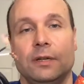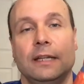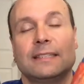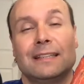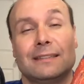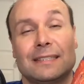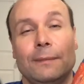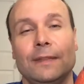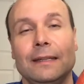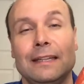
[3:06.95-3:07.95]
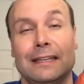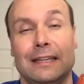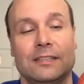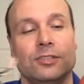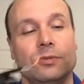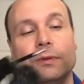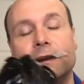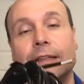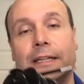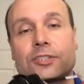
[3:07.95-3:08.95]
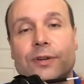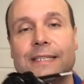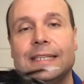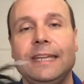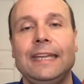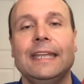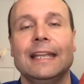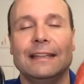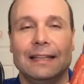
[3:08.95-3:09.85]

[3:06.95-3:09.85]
It's something that has to do with electricity,